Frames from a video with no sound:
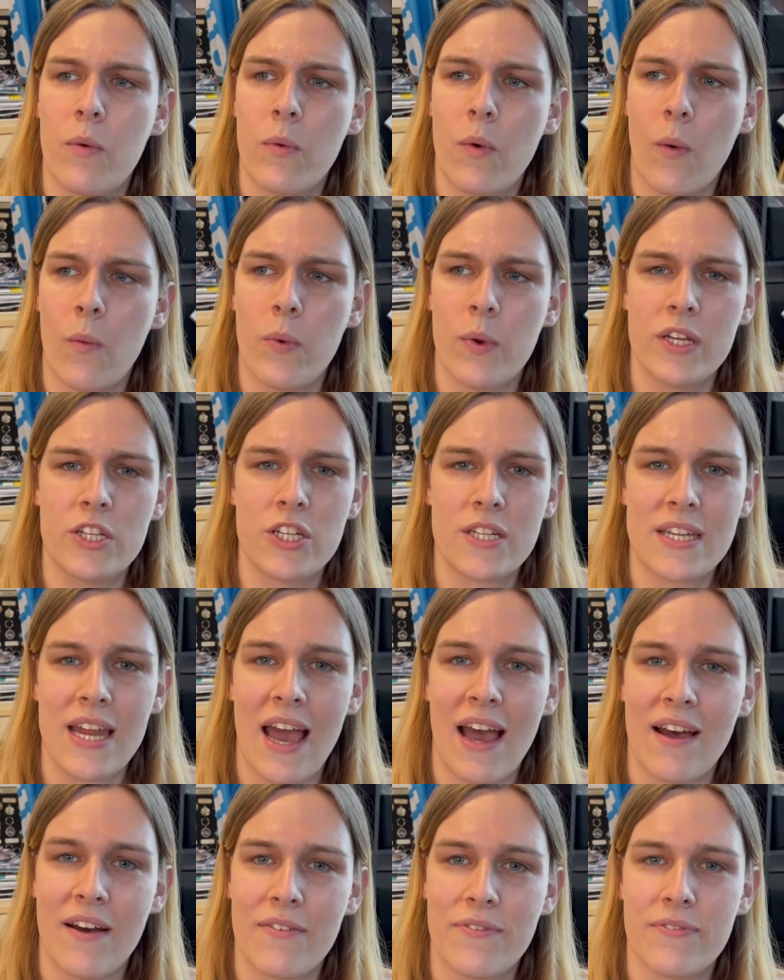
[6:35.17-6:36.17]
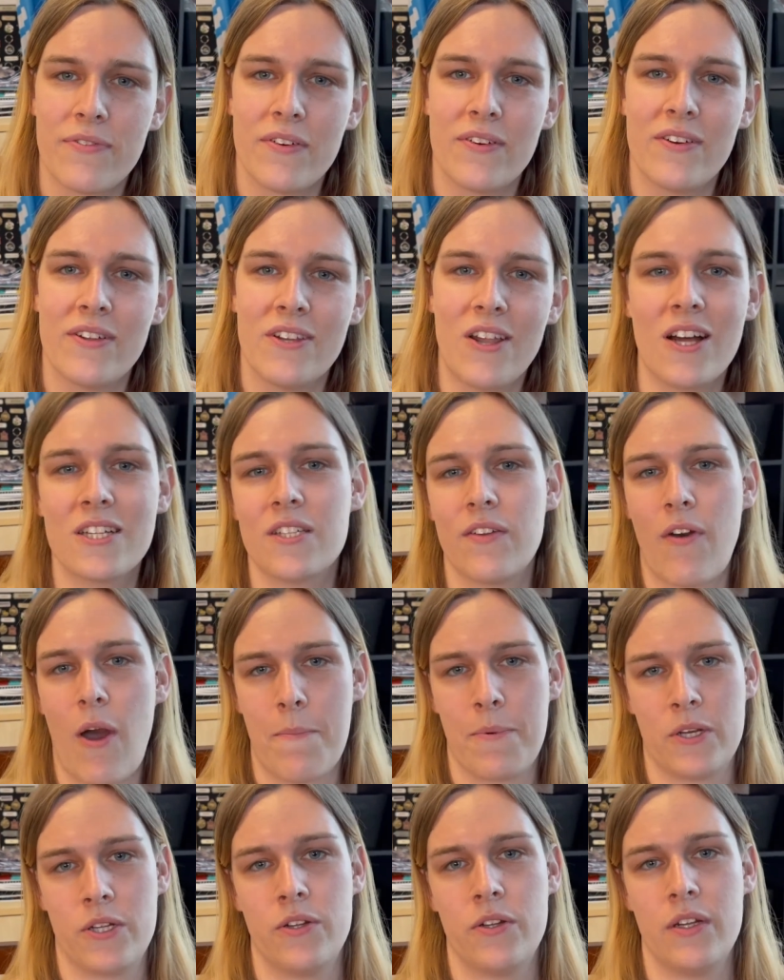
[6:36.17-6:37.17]
We just have lots of
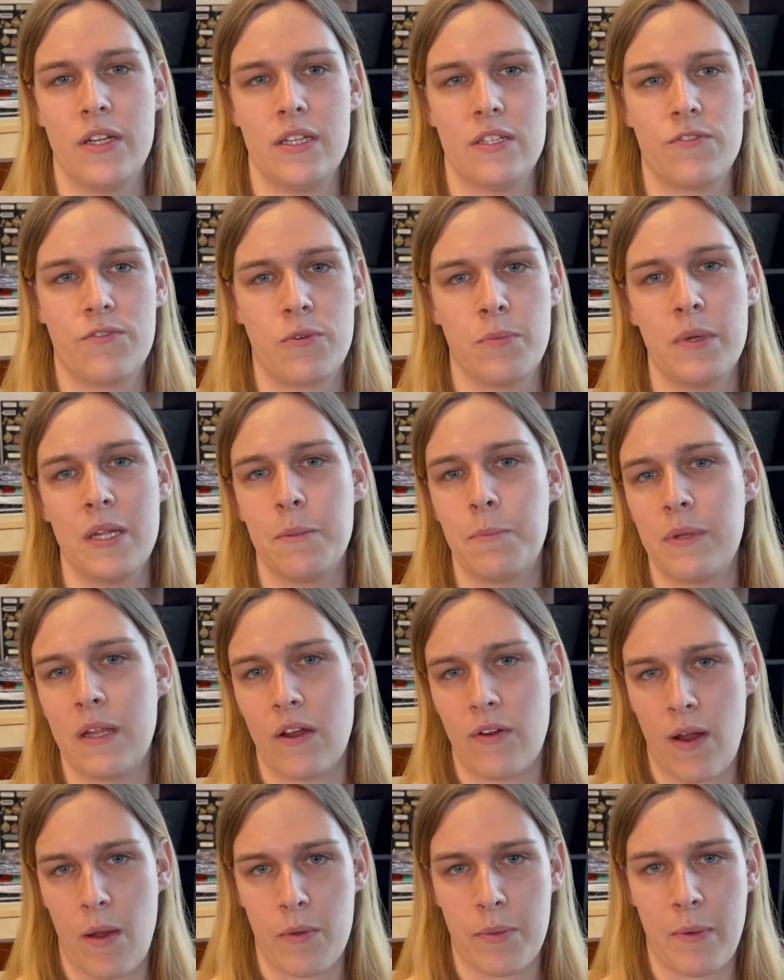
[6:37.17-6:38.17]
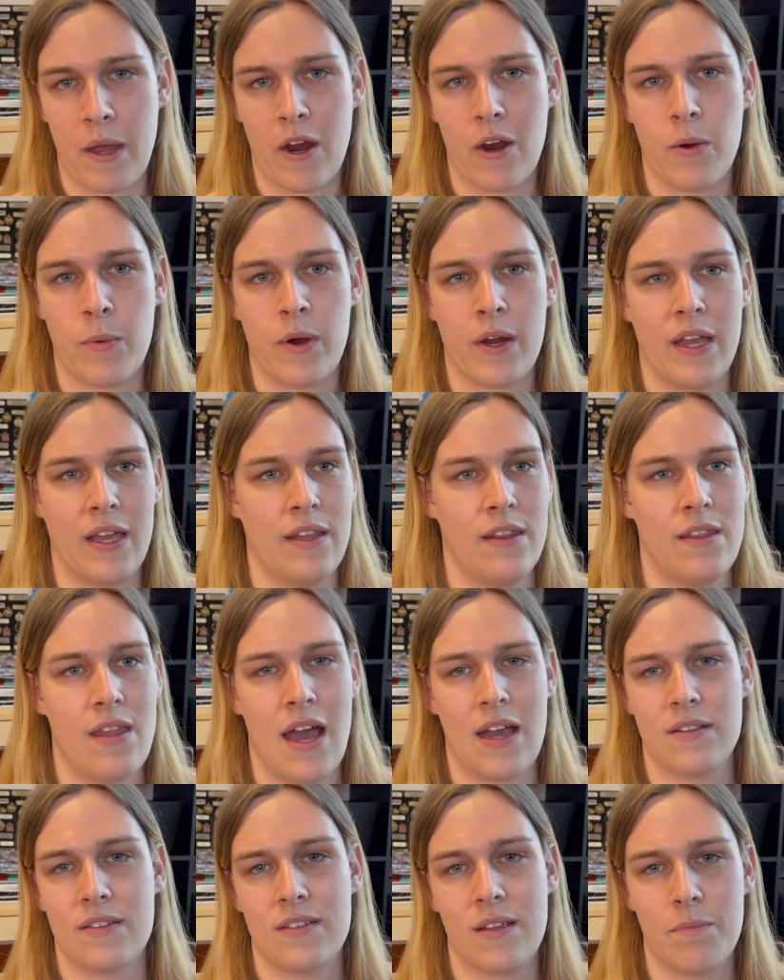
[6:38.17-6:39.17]
opportunities for me to play around with my artwork, and
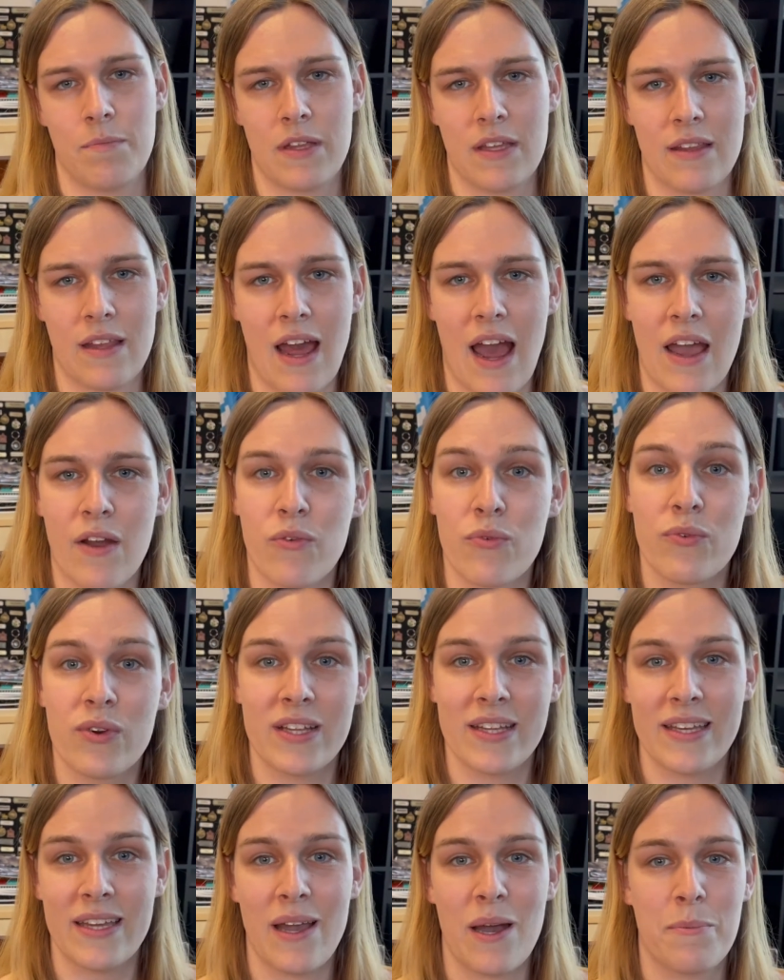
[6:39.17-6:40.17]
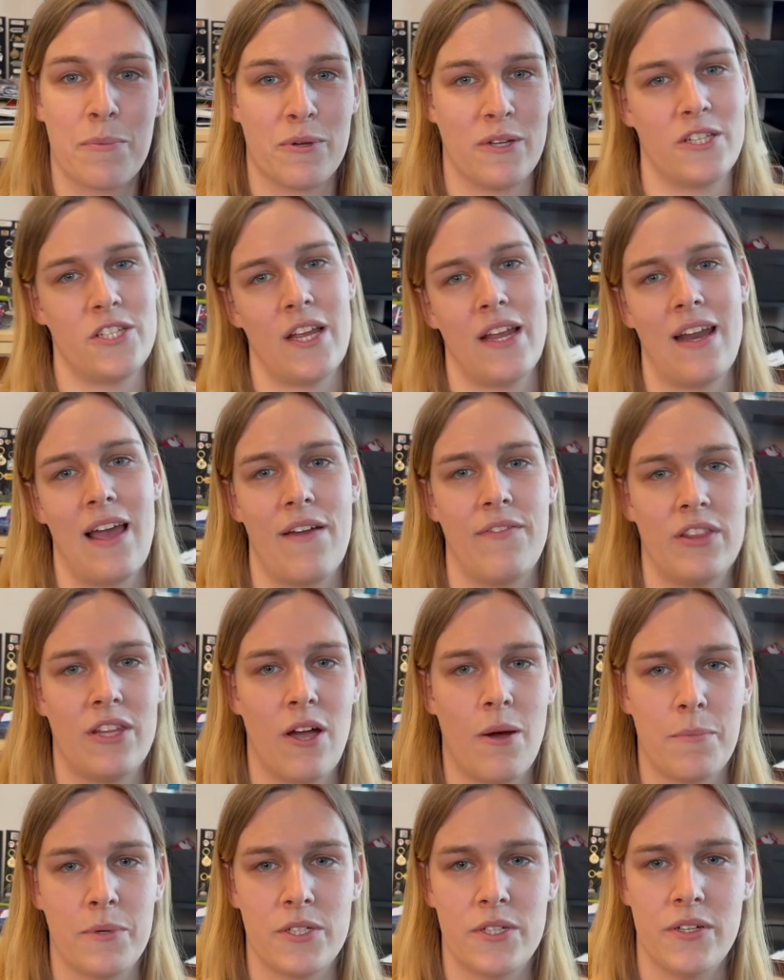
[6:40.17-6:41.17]
that's something that I really appreciate having the
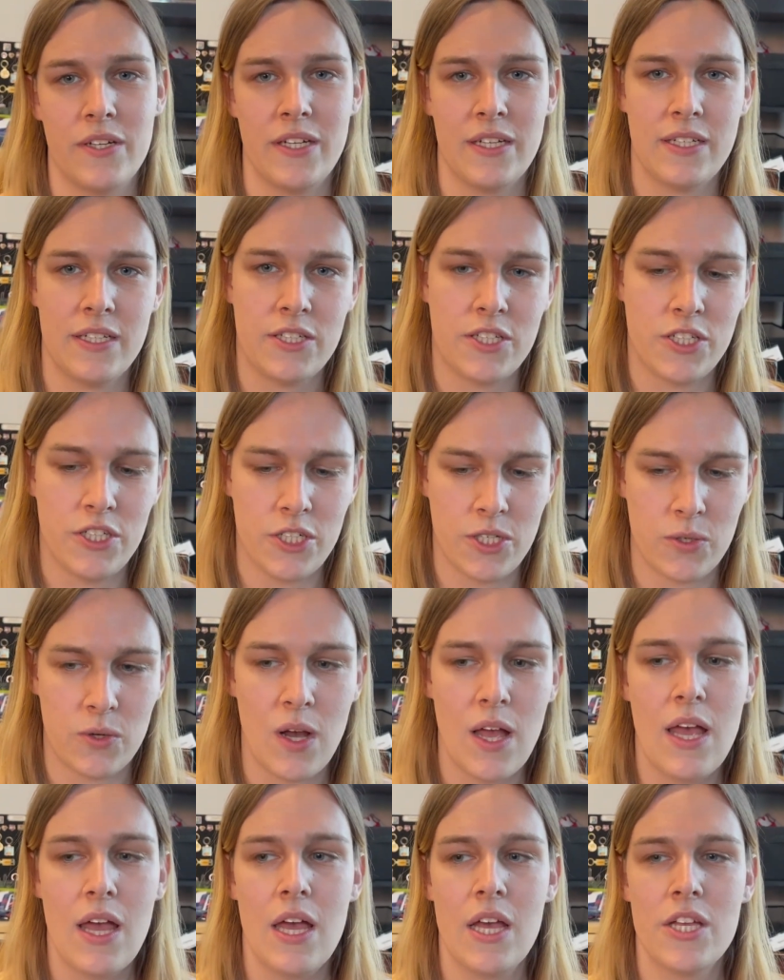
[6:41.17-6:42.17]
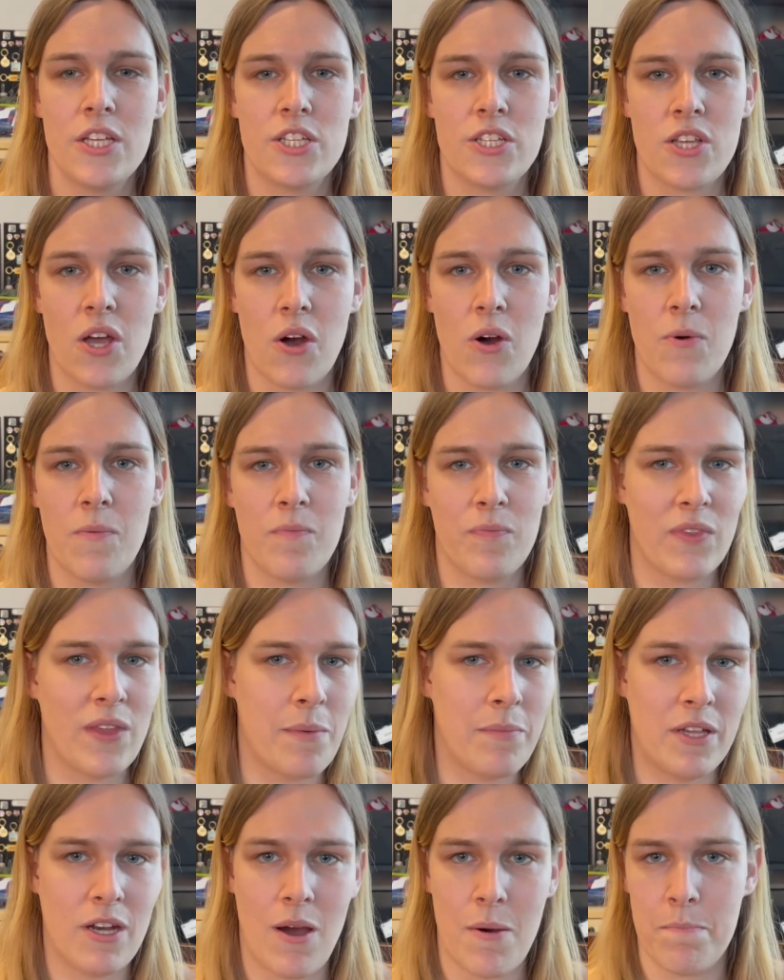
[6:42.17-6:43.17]
opportunity to do. So let
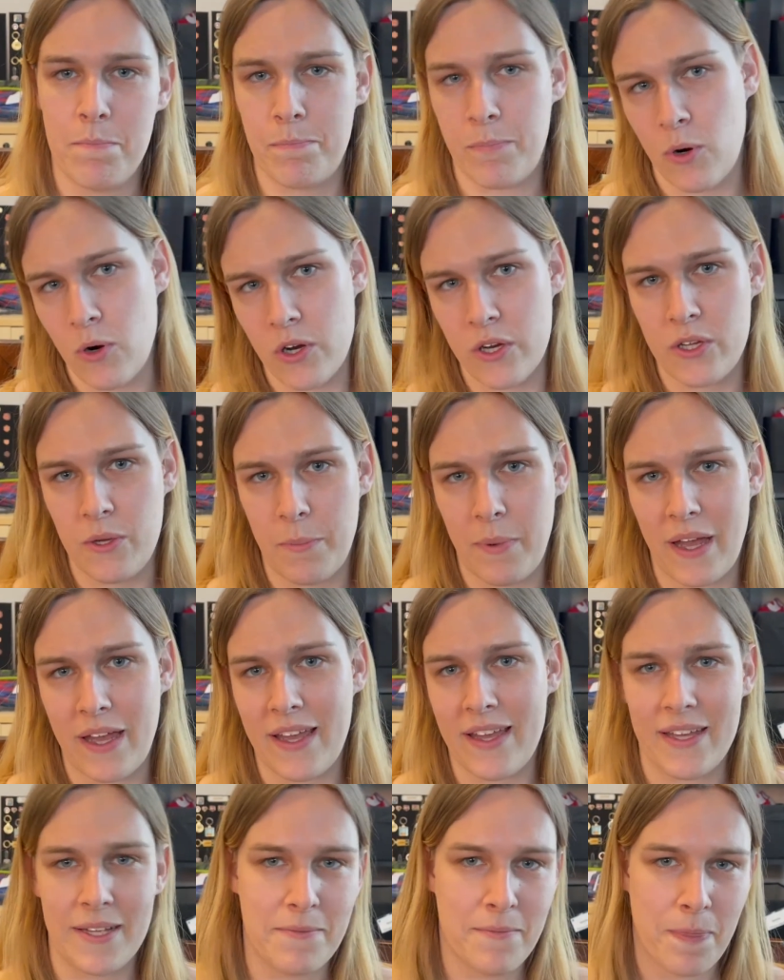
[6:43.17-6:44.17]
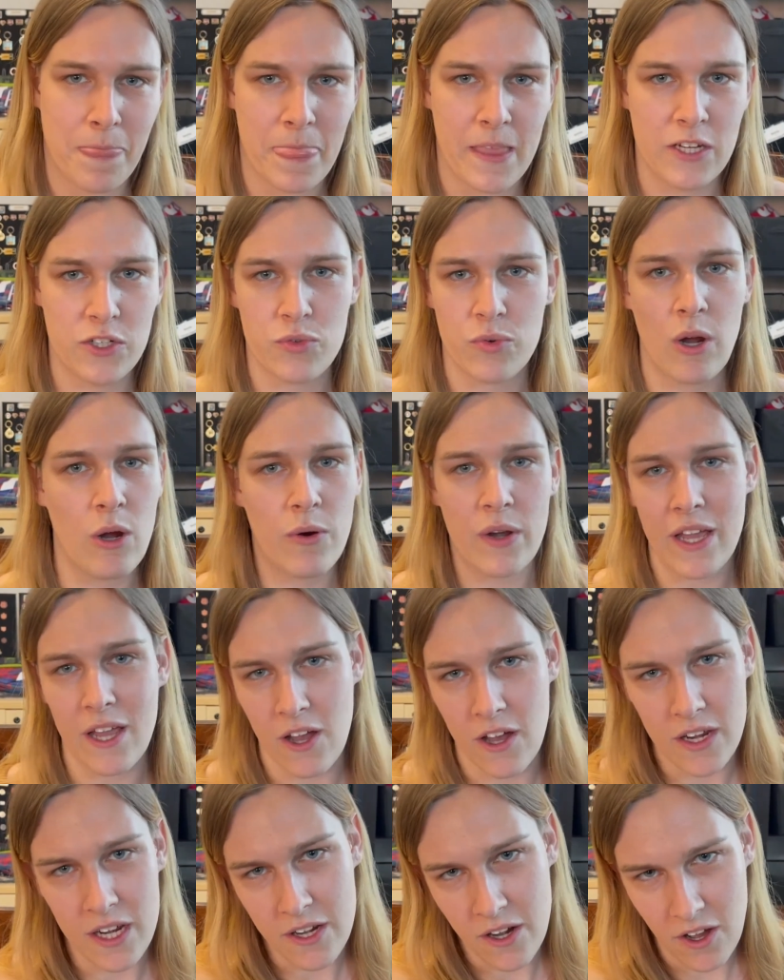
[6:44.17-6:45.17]
me not bore you by droning
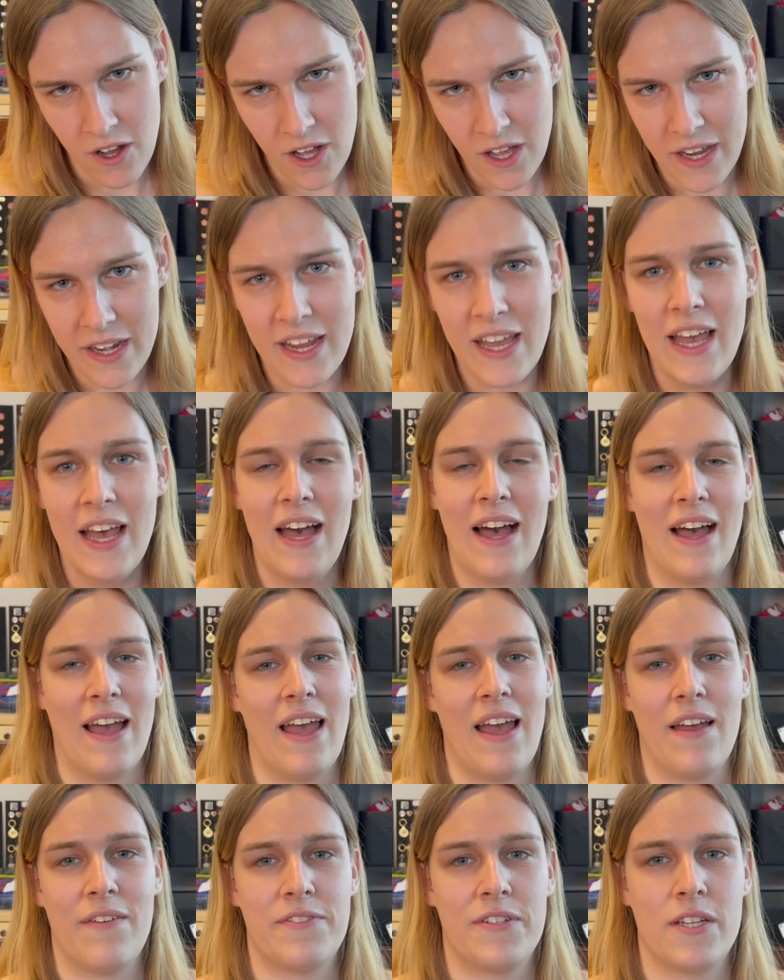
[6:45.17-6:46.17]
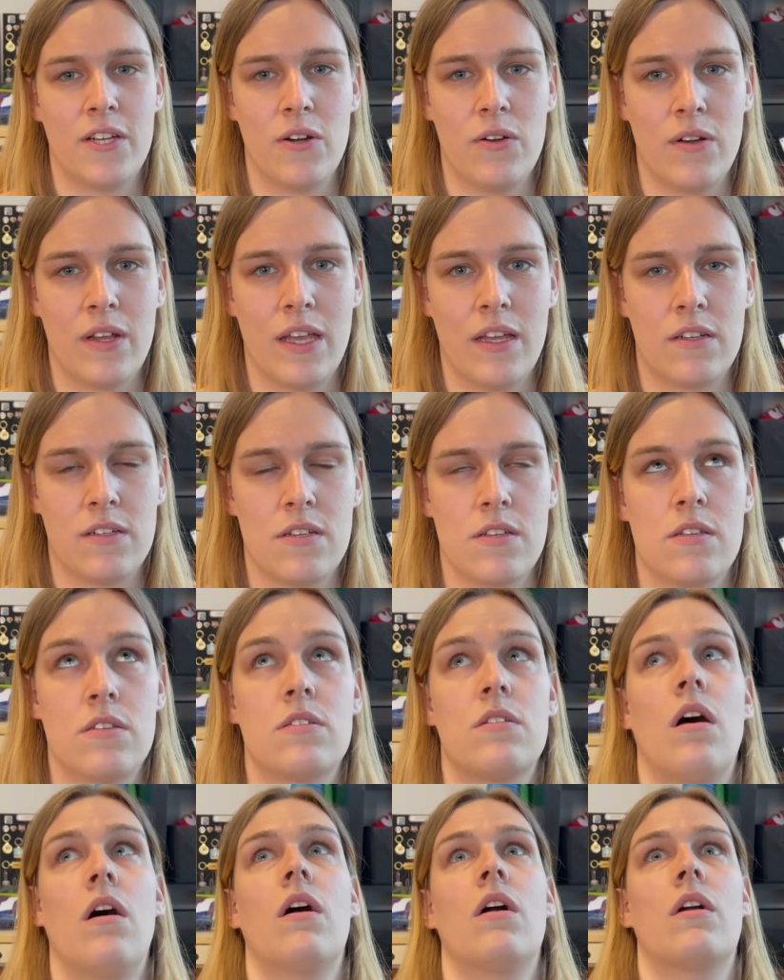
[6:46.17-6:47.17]
on and on. I have to go to get to
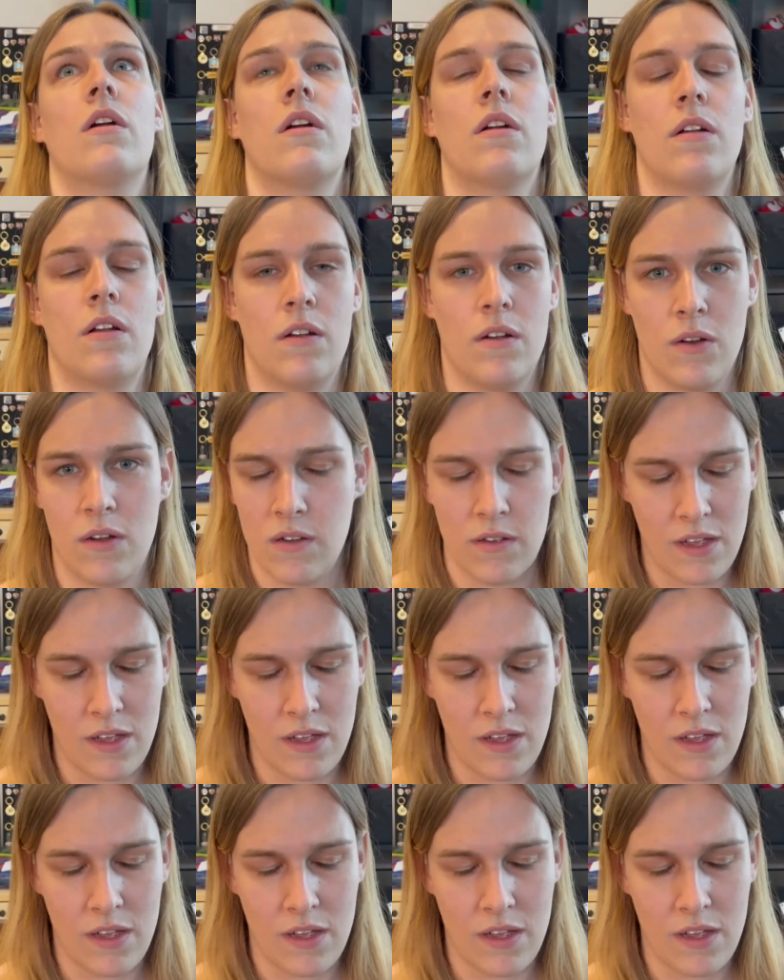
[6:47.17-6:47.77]
soccer.